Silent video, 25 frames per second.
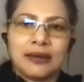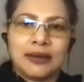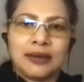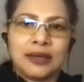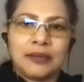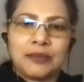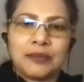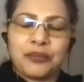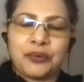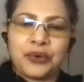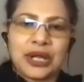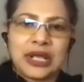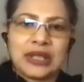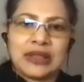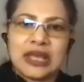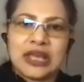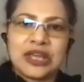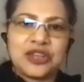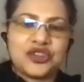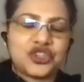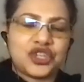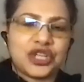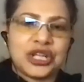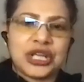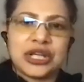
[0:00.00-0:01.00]
Bring the
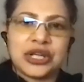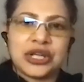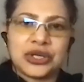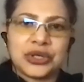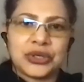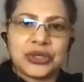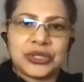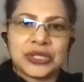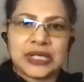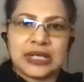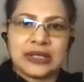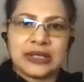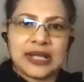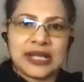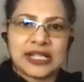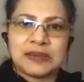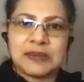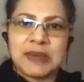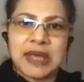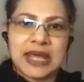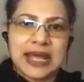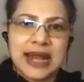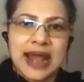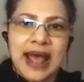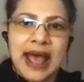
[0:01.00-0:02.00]
engineers and let's
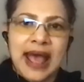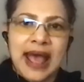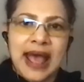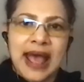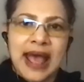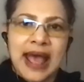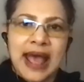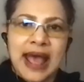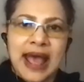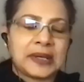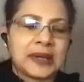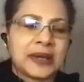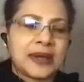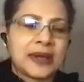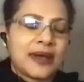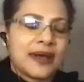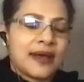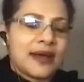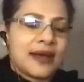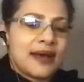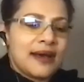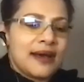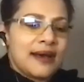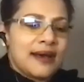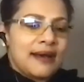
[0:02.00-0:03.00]
make it happen.
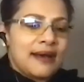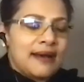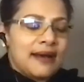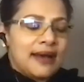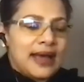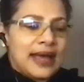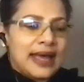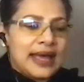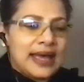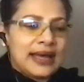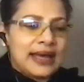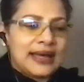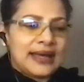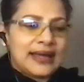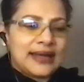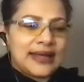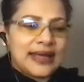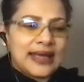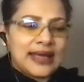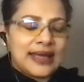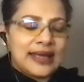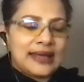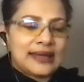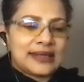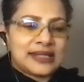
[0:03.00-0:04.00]
And
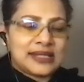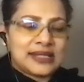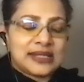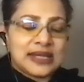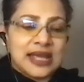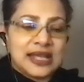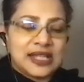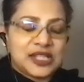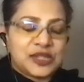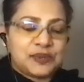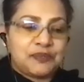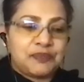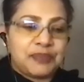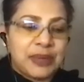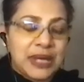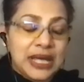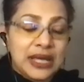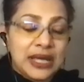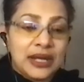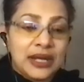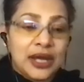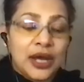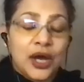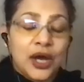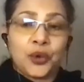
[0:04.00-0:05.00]
it's it's
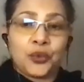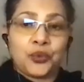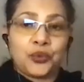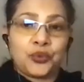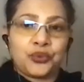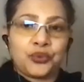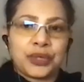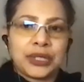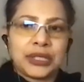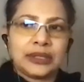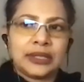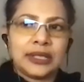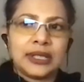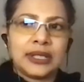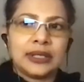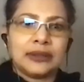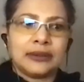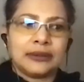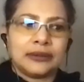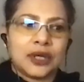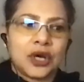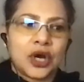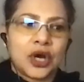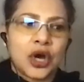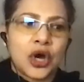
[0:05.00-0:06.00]
been a really
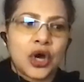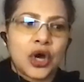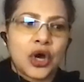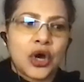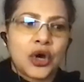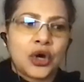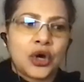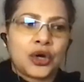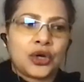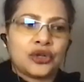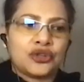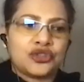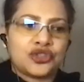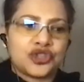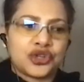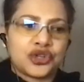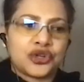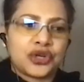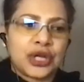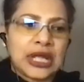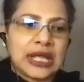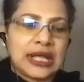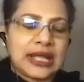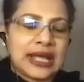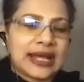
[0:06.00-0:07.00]
long
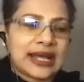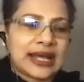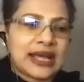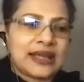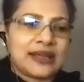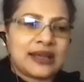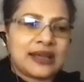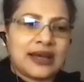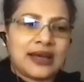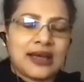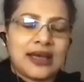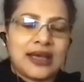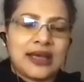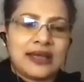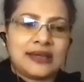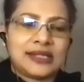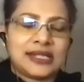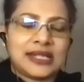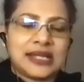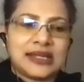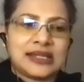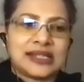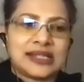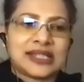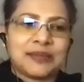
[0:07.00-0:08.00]
journey. Like I, I
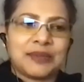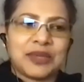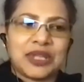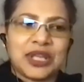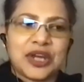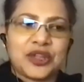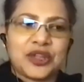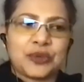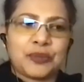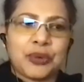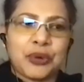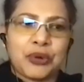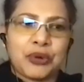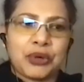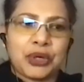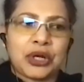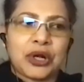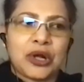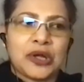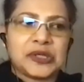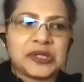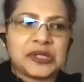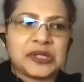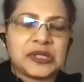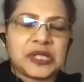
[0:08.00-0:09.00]
see some of the other
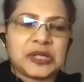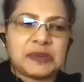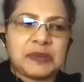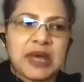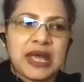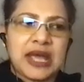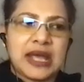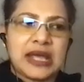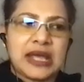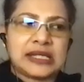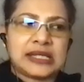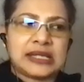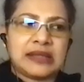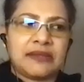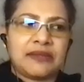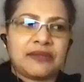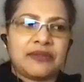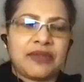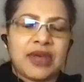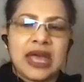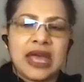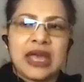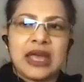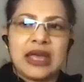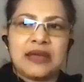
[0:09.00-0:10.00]
protocols in the space, and
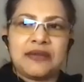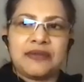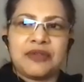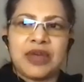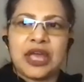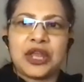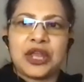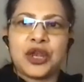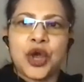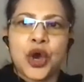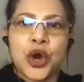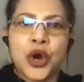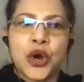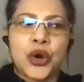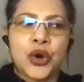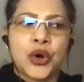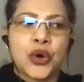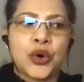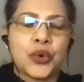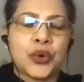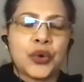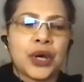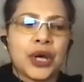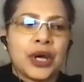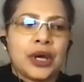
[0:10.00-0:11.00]
they they know